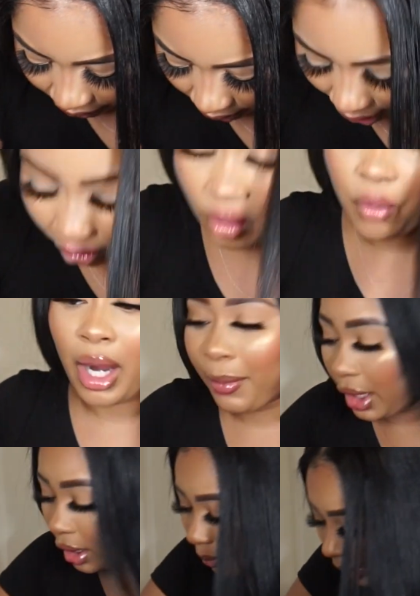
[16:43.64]
I don't know where I
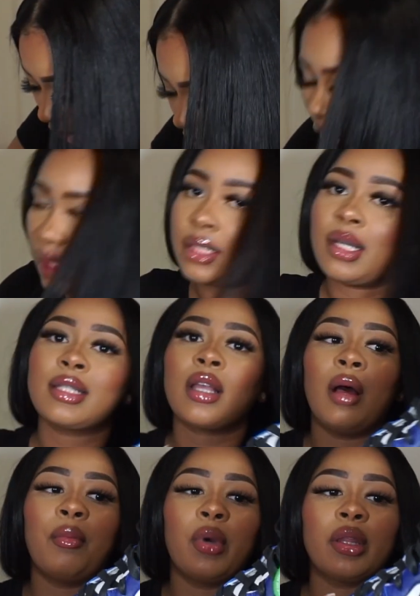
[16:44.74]
put it, but it does
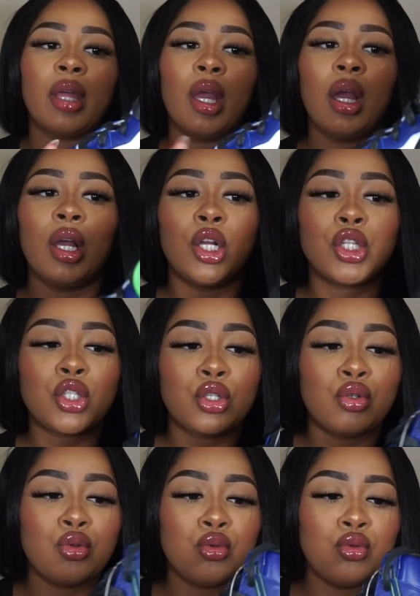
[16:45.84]
come with
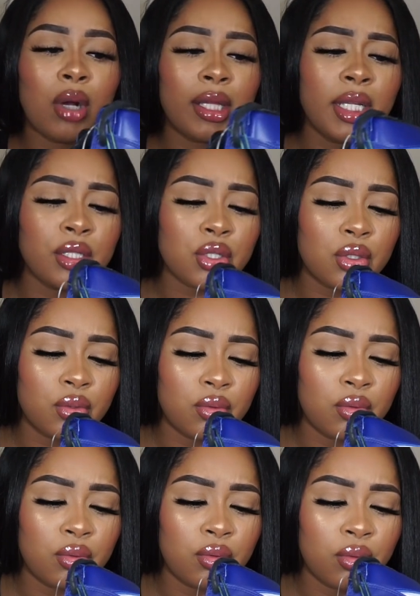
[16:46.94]
two,
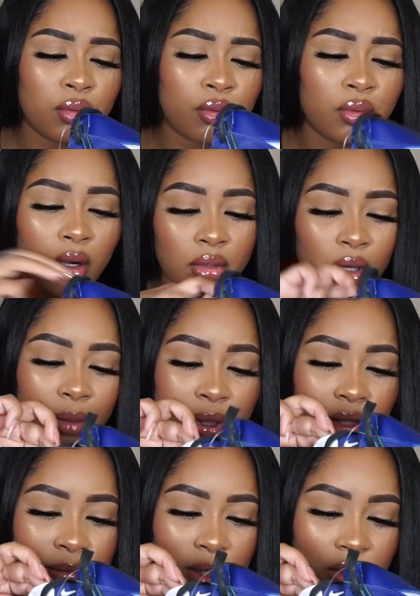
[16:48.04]
oh no, I put
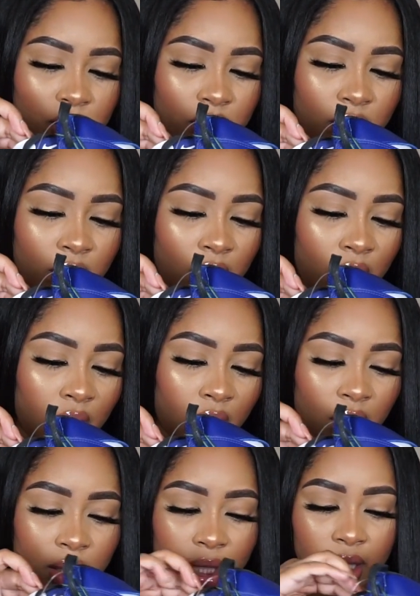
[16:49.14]
them in the shoe.
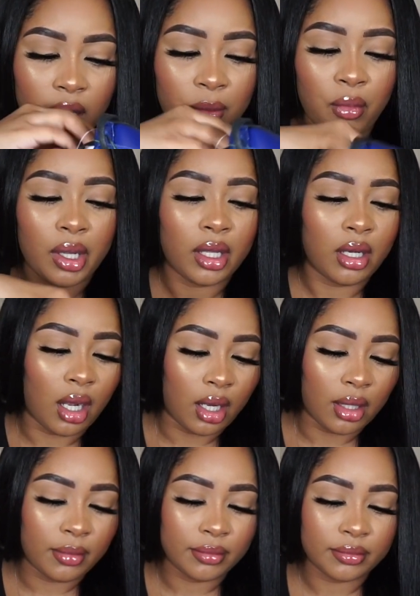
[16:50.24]
They come with
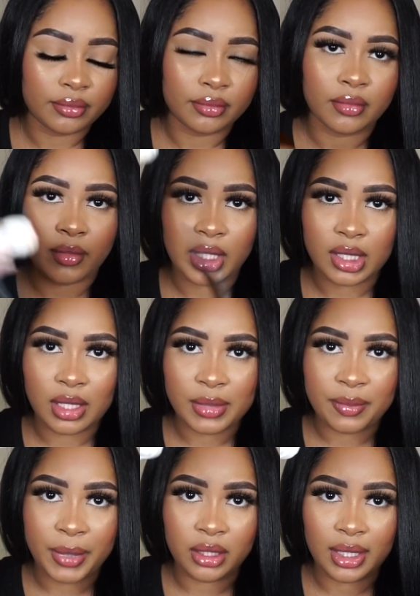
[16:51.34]
some
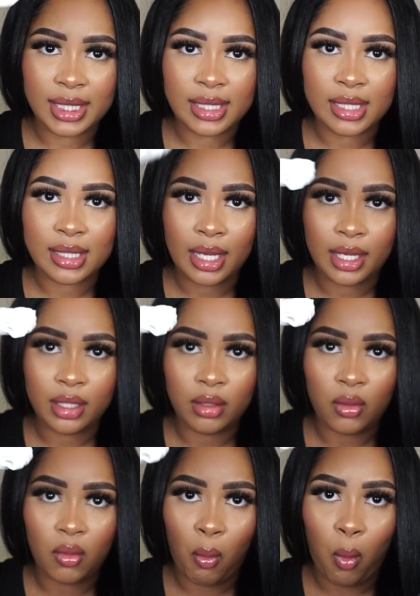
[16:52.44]
spare laces in
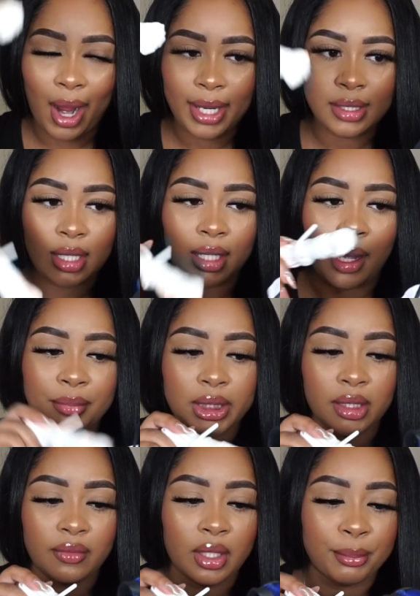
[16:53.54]
white, and I
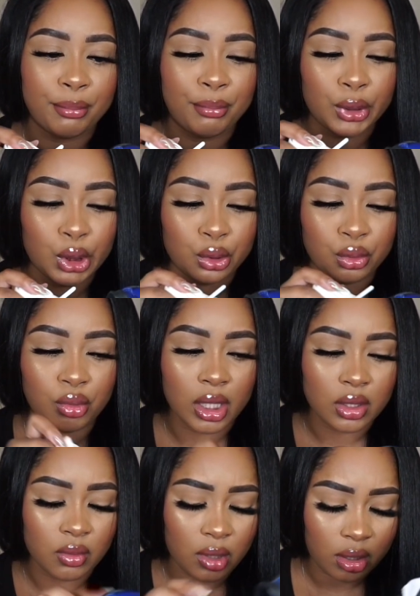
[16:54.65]
believe in blue
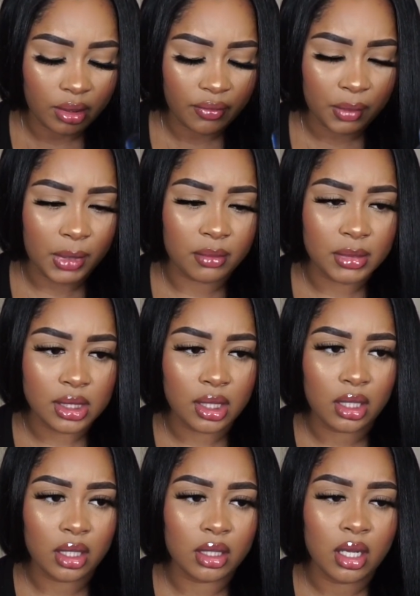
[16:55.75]
as well, if I'm not
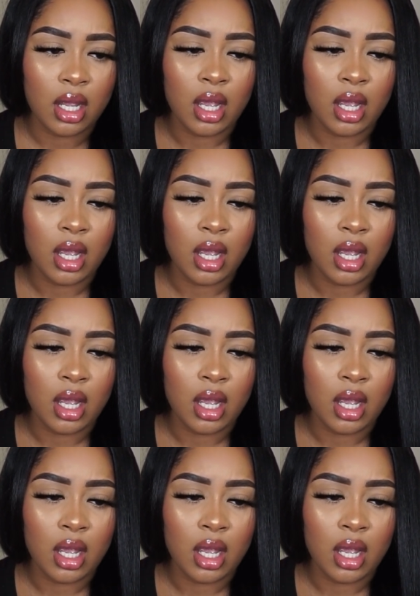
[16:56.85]
mistaken.